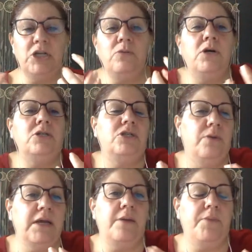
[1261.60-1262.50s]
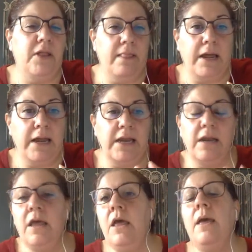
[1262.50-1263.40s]
you are showing up online,
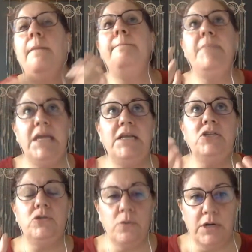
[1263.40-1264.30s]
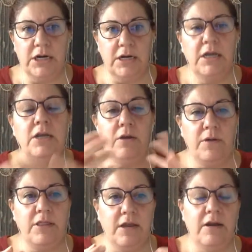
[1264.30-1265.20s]
make sure go
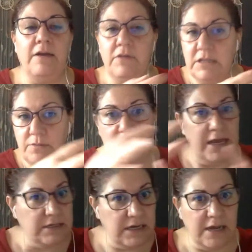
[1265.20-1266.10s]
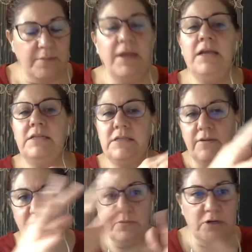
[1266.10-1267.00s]
in there, everything's backed up,
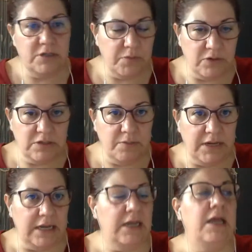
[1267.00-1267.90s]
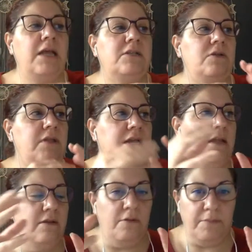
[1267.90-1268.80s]
stuff is where it's supposed to be, so that
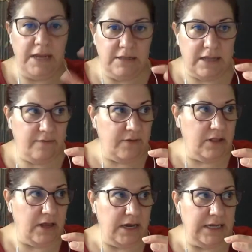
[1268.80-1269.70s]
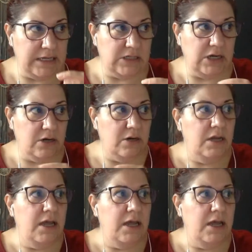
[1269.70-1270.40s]
it'll make life a lot easier.